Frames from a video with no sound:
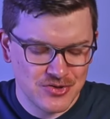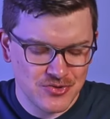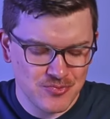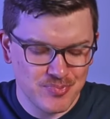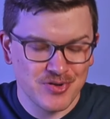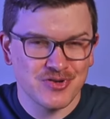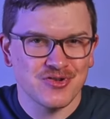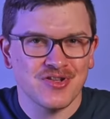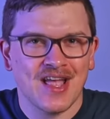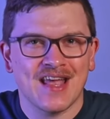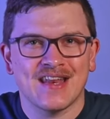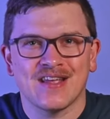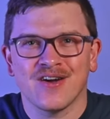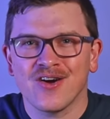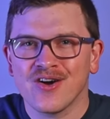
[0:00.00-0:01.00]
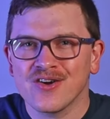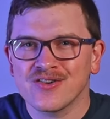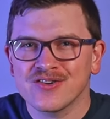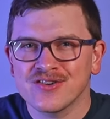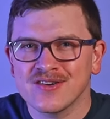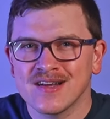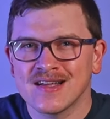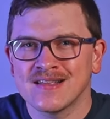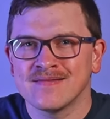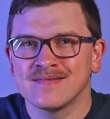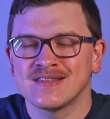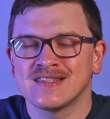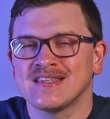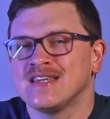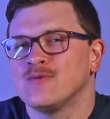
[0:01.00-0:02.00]
to pull any harder and
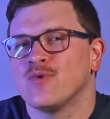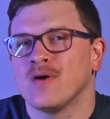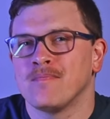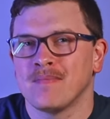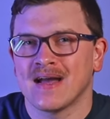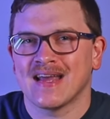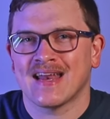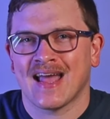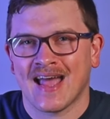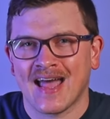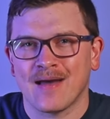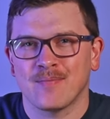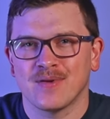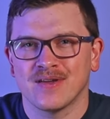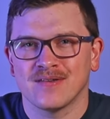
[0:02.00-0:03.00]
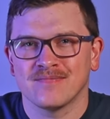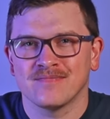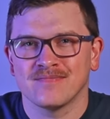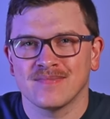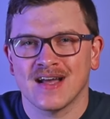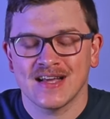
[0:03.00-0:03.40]
see what might happen.